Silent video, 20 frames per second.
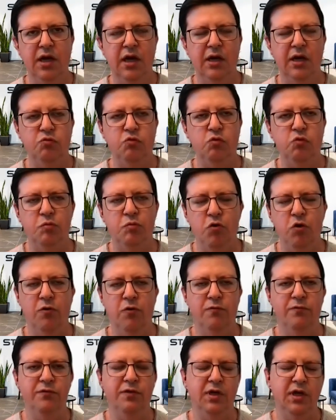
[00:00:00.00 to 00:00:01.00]
Uh, it will be
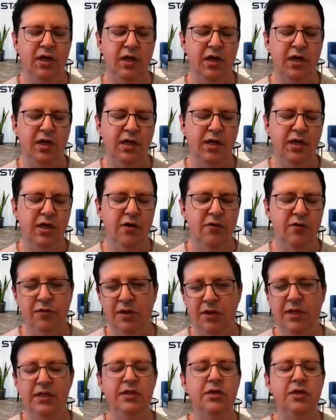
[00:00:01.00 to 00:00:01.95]
more of a, of a